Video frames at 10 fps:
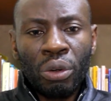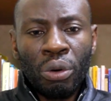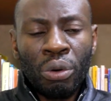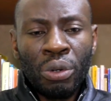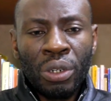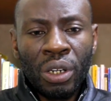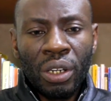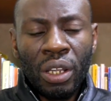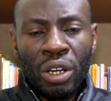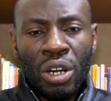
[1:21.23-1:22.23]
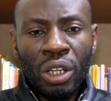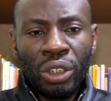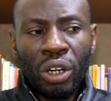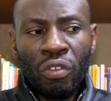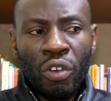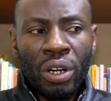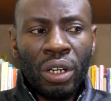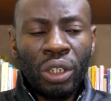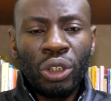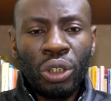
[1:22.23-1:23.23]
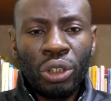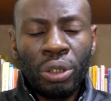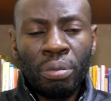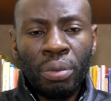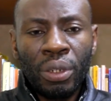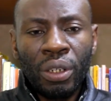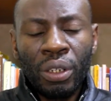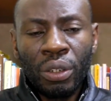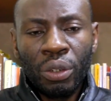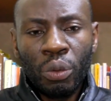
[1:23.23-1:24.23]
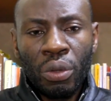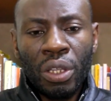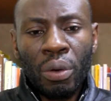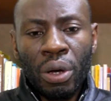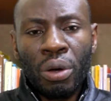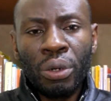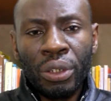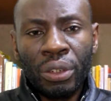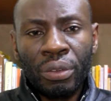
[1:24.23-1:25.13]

on the nature of our relationship with our God.